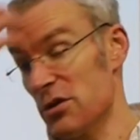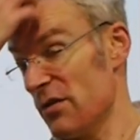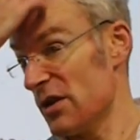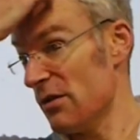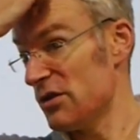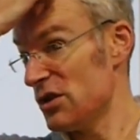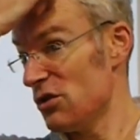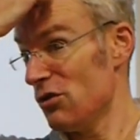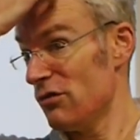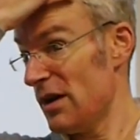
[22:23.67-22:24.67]
So if you go into
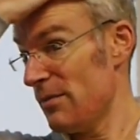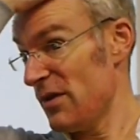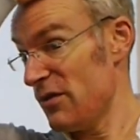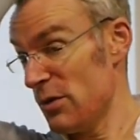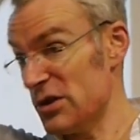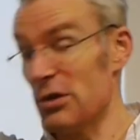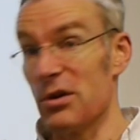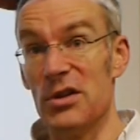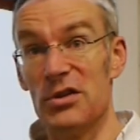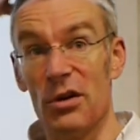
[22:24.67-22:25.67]
your, if you were to look
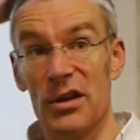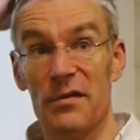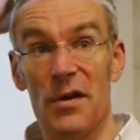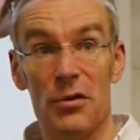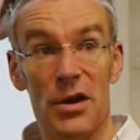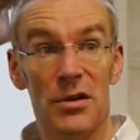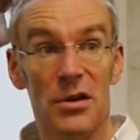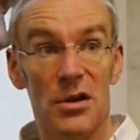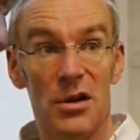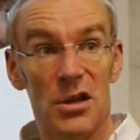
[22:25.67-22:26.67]
in the .git folder,
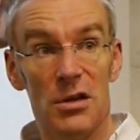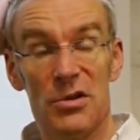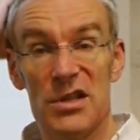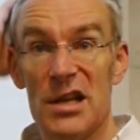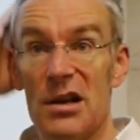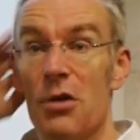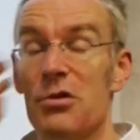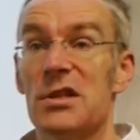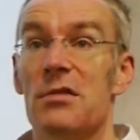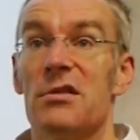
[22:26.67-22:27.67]
you would see a whole
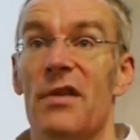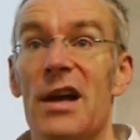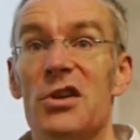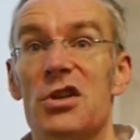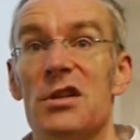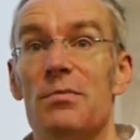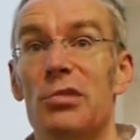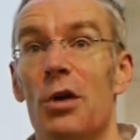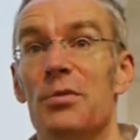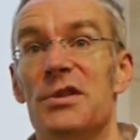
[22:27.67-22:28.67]
series of hashes,
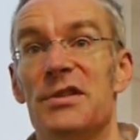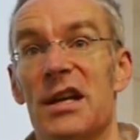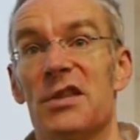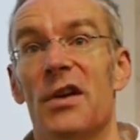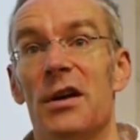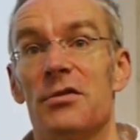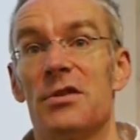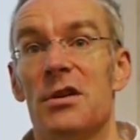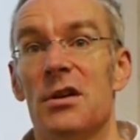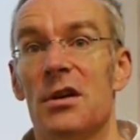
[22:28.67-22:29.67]
blobs, and text files.
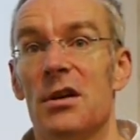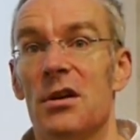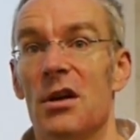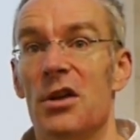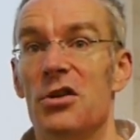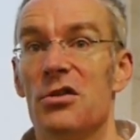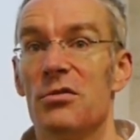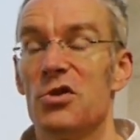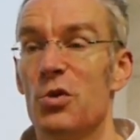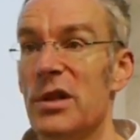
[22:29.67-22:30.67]
And you
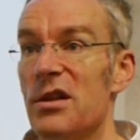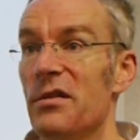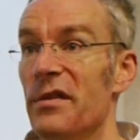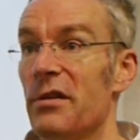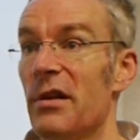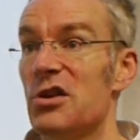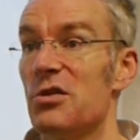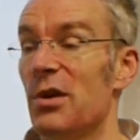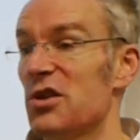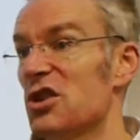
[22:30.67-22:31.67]
can tweak the configuration
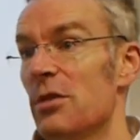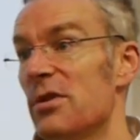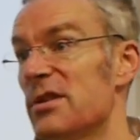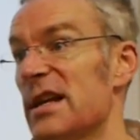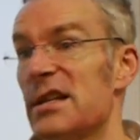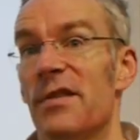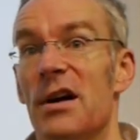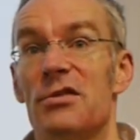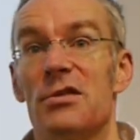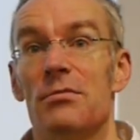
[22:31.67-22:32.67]
by just opening the text
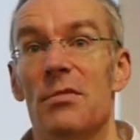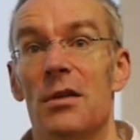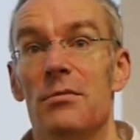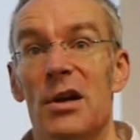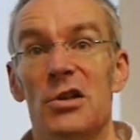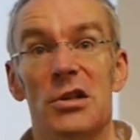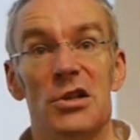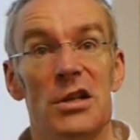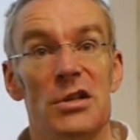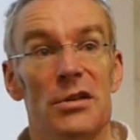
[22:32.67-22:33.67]
files and manually
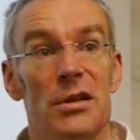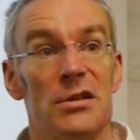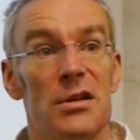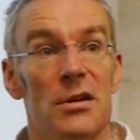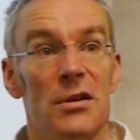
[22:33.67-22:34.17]
changing things.